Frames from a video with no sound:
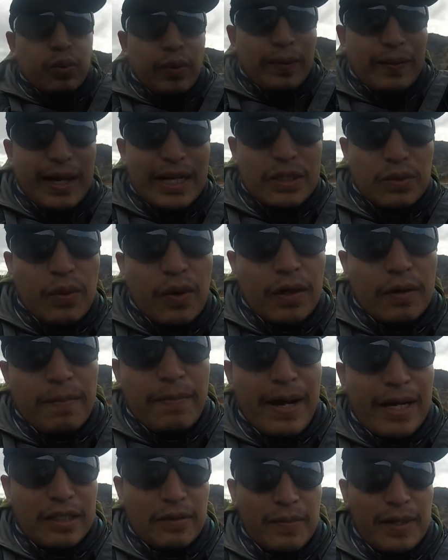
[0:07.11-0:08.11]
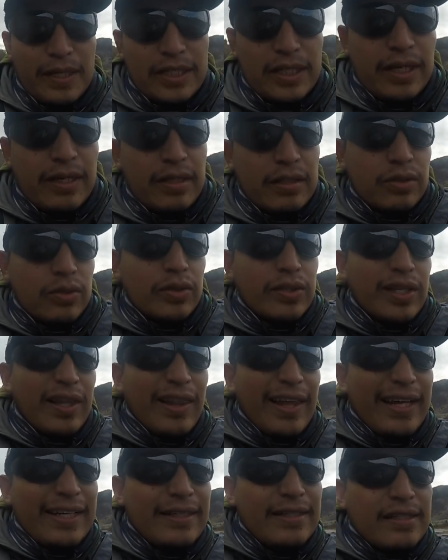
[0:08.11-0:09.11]
So what up guys, welcome back to my channel. So it's a
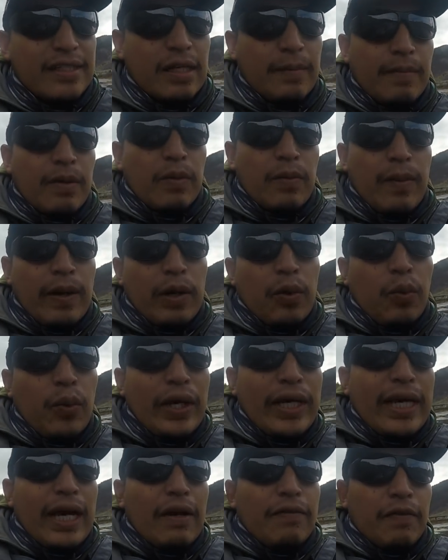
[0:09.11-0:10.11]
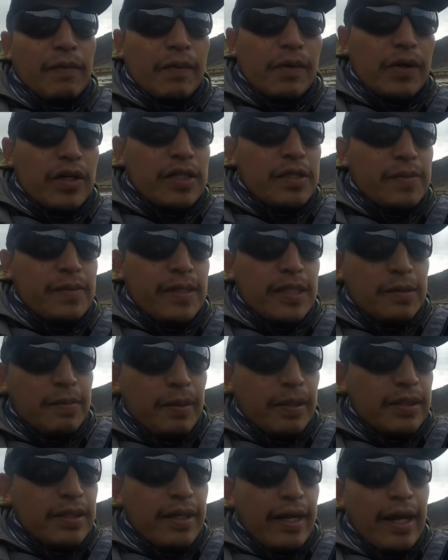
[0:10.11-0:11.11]
late December, about a week out from Christmas,
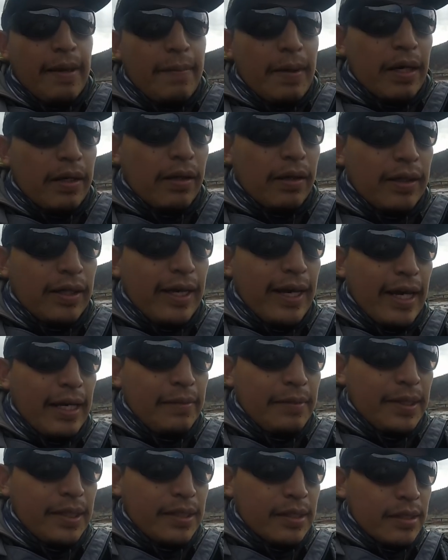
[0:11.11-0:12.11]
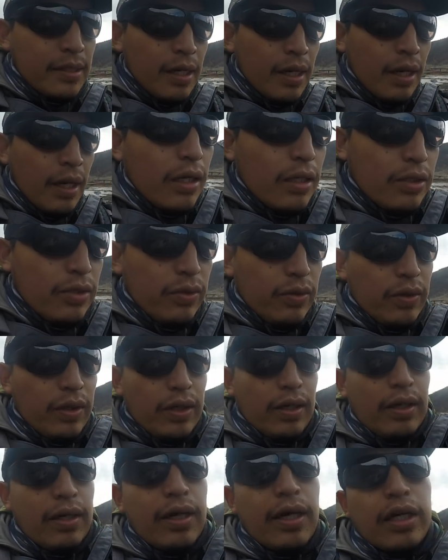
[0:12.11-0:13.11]
but today I'm out on the Animas
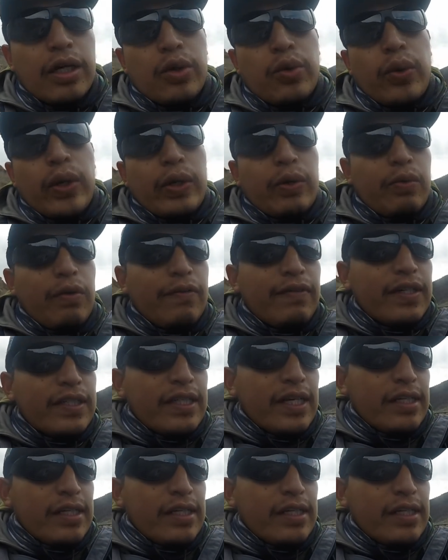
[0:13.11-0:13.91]
doing a quick river